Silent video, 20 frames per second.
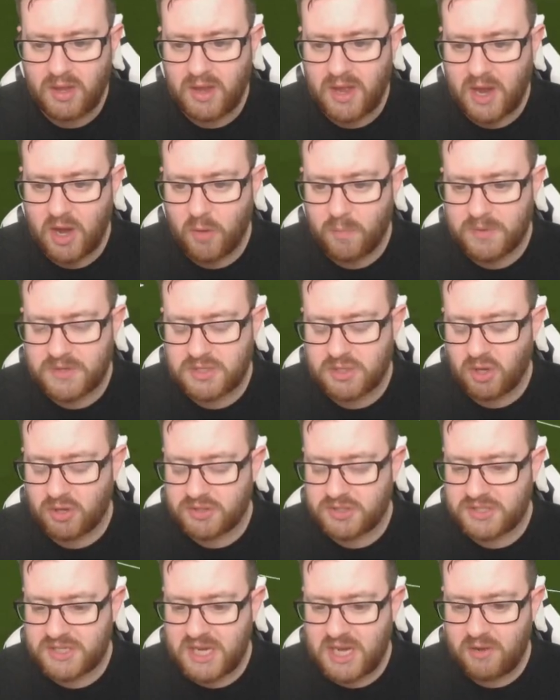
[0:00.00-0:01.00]
I hope it's
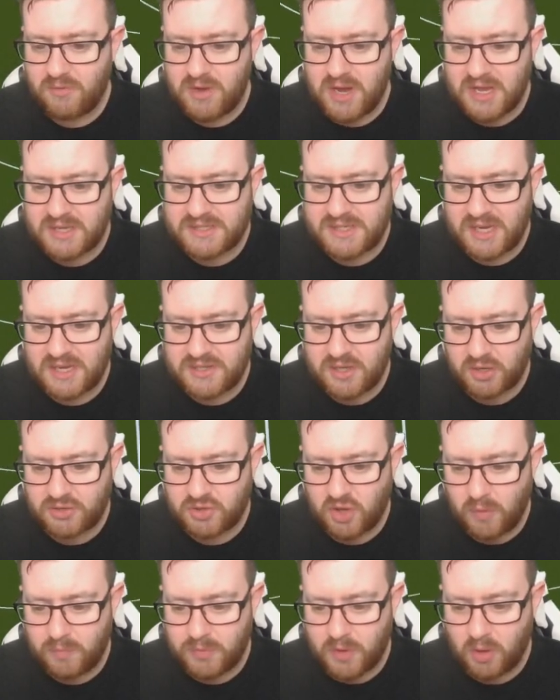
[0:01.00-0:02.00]
not serious. He is our
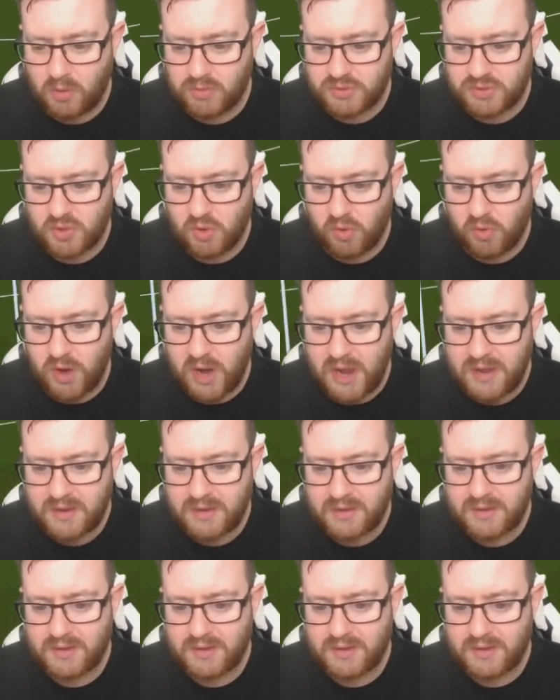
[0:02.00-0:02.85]
top goal scorer.